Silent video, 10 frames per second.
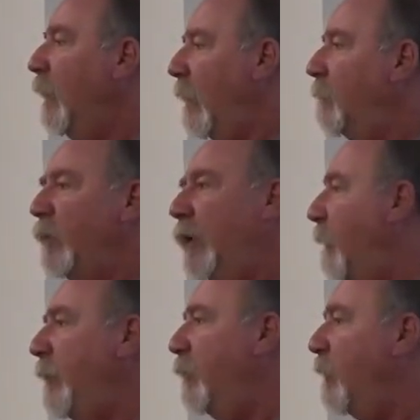Yeah,
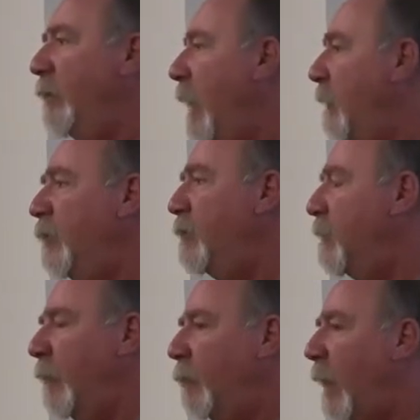
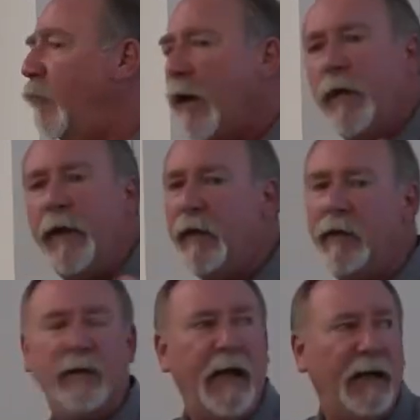I
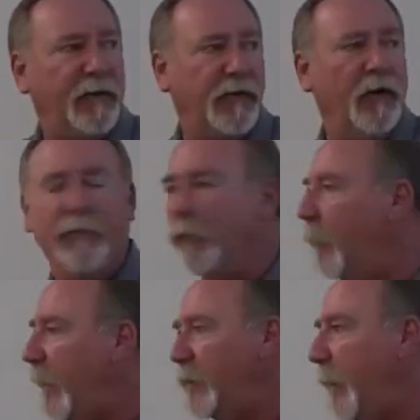recommend native soil for
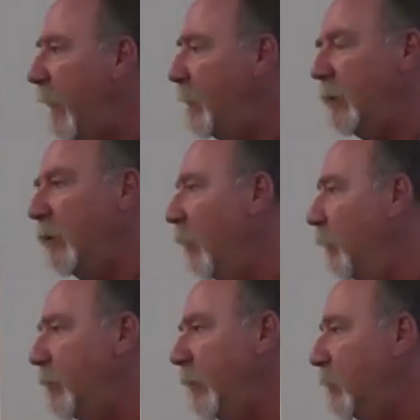raised beds and all
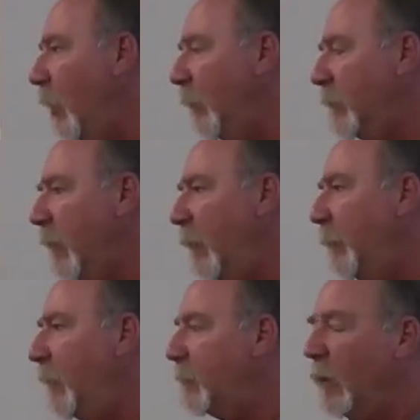those things all the
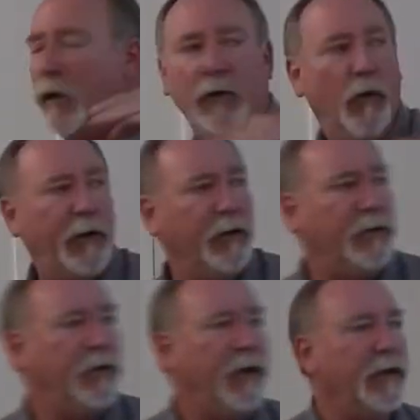time, because what
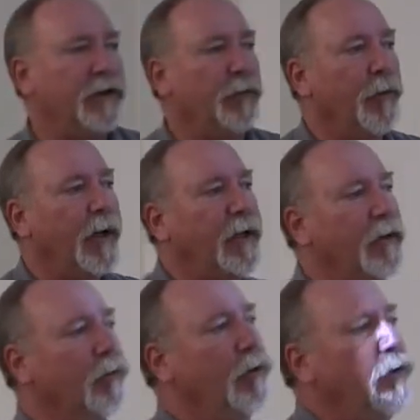you're doing is you're bringing
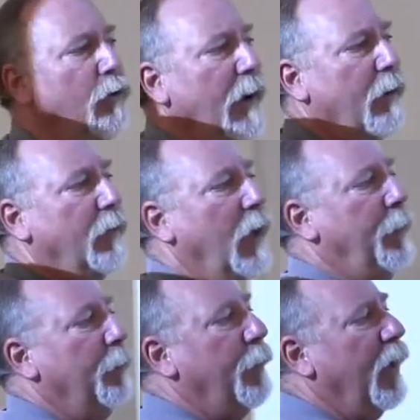the root crown
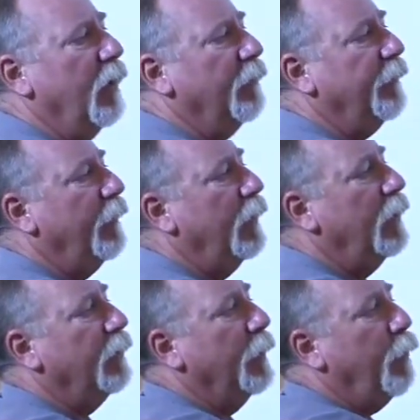up above
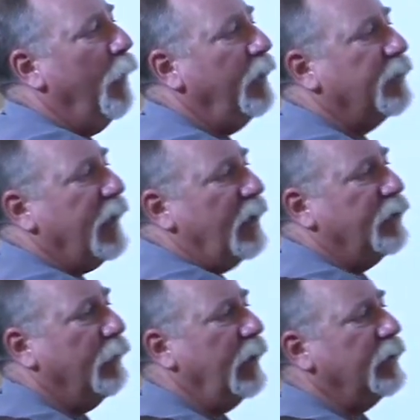the point of
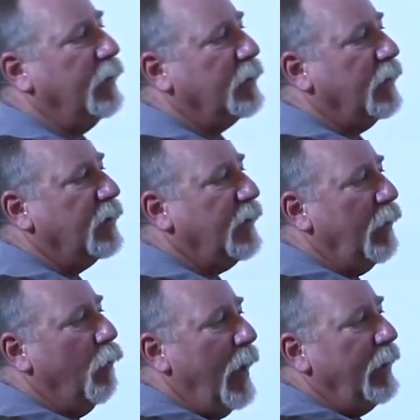saturation. It's going to
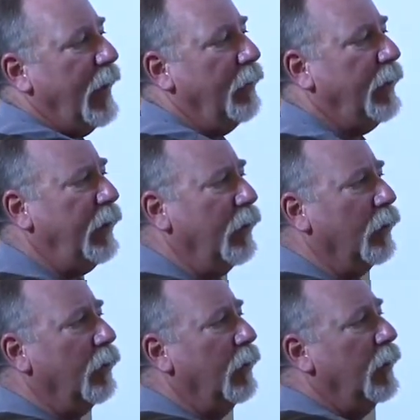stay wet down
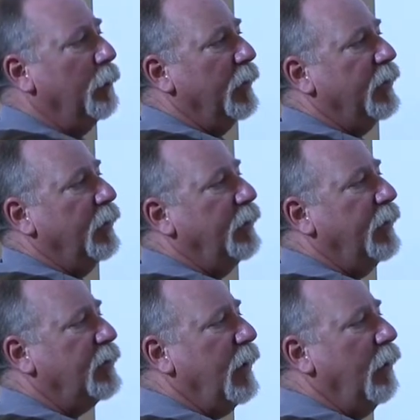here, but
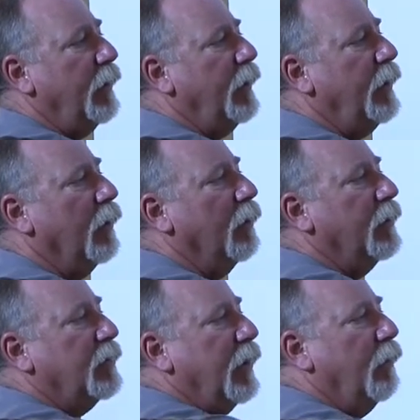this area here,
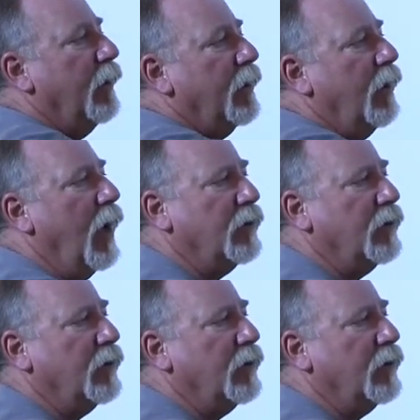this area can